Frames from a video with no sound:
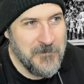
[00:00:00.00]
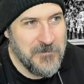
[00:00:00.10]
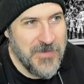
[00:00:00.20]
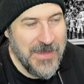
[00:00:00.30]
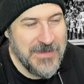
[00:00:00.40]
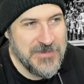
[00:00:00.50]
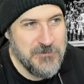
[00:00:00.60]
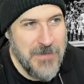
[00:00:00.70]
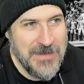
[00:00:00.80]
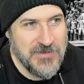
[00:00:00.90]
That is
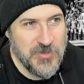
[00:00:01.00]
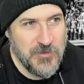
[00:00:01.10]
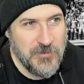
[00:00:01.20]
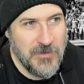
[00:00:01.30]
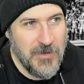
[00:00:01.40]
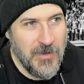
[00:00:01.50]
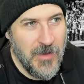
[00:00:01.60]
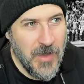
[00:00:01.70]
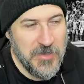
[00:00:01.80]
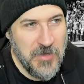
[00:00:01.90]
mental.
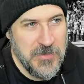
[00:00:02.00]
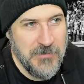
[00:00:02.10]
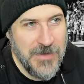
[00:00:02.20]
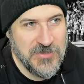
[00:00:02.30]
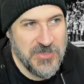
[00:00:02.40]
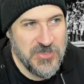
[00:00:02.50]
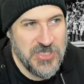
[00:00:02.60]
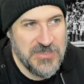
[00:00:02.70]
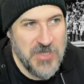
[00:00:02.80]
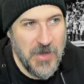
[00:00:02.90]
I can only imagine
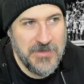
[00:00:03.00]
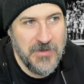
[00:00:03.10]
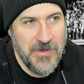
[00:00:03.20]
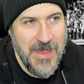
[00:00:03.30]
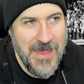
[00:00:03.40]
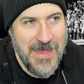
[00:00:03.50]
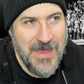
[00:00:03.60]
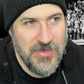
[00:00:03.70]
she dyed her hair